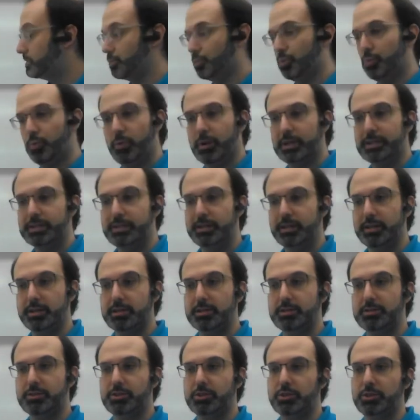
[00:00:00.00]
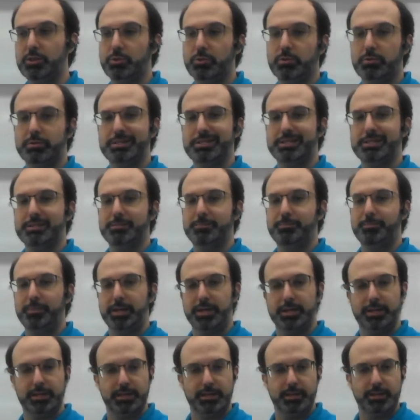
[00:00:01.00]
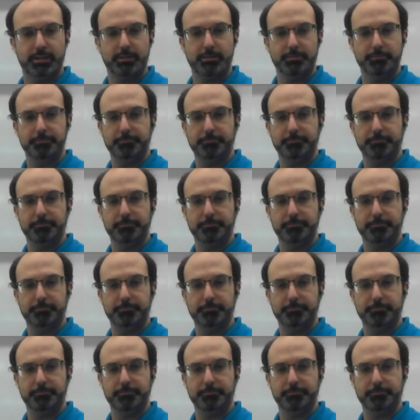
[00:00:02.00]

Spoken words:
what is your speed?